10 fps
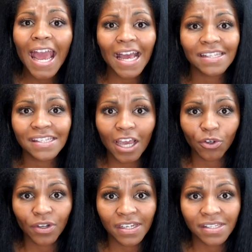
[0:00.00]
As
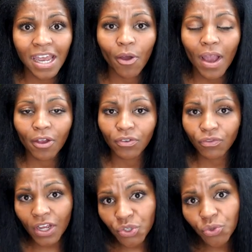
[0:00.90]
Saturn is now out of
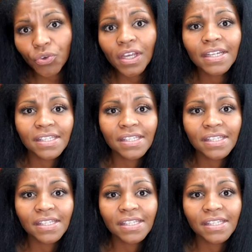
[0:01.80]
retrograde,